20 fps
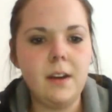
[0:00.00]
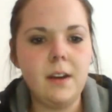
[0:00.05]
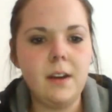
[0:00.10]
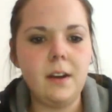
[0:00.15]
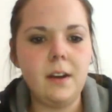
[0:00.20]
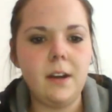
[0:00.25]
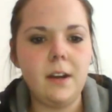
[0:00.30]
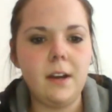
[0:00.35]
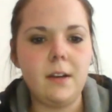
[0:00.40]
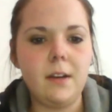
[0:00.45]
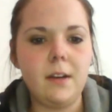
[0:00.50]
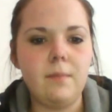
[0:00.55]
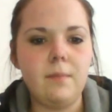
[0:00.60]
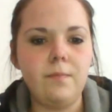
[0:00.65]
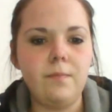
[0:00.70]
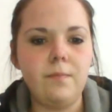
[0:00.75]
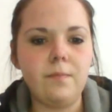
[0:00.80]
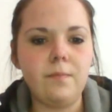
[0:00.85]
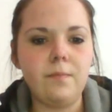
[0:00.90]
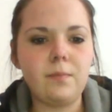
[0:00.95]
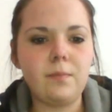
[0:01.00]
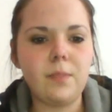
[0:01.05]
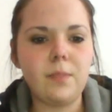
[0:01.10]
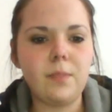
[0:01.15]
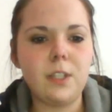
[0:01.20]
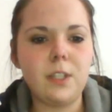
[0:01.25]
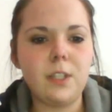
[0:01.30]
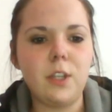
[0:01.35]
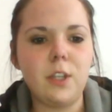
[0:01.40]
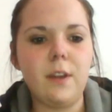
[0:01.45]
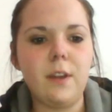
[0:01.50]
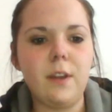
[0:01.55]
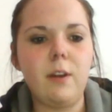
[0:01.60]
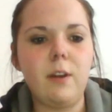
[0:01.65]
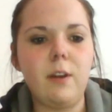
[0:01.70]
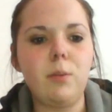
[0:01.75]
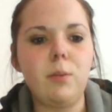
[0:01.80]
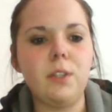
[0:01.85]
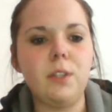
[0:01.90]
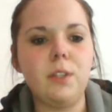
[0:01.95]
Um, so
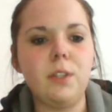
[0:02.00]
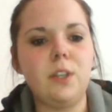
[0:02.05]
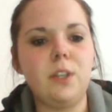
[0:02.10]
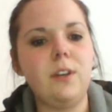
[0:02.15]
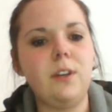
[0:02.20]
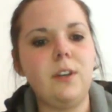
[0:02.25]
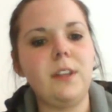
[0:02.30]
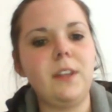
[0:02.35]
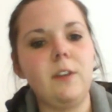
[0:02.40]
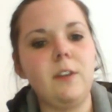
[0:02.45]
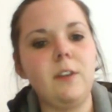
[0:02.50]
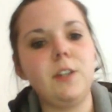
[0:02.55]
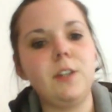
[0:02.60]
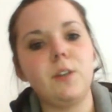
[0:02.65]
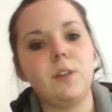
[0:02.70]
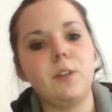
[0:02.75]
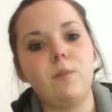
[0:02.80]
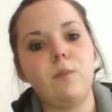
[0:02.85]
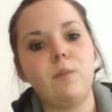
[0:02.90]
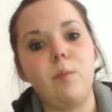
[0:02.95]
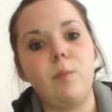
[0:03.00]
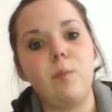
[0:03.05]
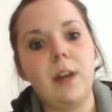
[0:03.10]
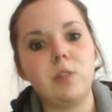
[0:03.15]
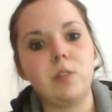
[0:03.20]
they're able to get their research from